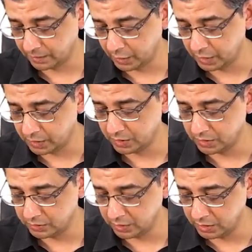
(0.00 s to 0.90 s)
And
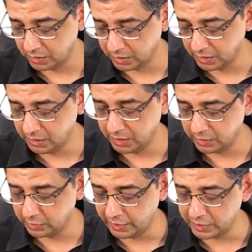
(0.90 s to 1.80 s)
then again an
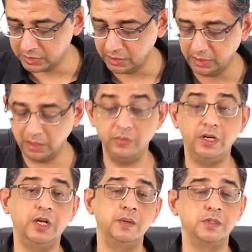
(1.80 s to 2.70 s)
additional term
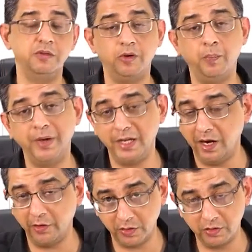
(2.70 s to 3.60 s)
that comes up from
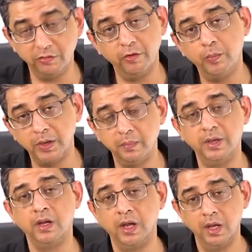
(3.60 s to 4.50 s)
pediatrics is flow
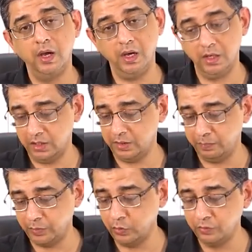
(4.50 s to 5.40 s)
murmur. I'll
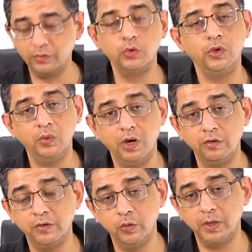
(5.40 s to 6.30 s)
prove to you
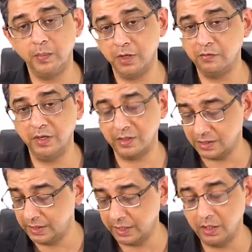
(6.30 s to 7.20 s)
how flow murmur will
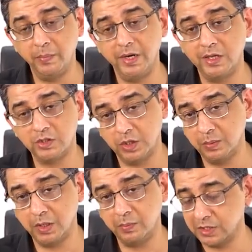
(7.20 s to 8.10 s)
result in a mid-diastolic
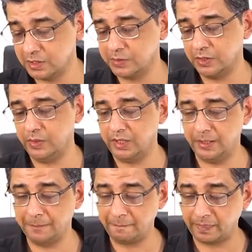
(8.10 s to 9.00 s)
murmur
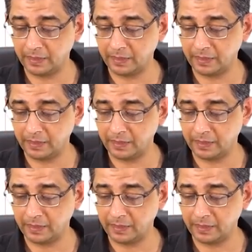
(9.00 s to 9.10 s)
subsequently.